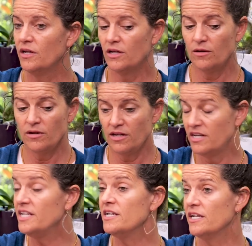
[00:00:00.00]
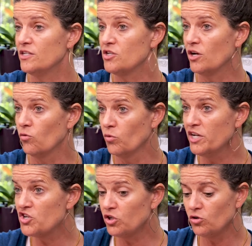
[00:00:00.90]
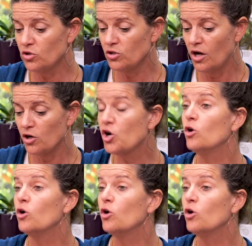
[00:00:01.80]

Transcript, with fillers: in, and he, his original uh,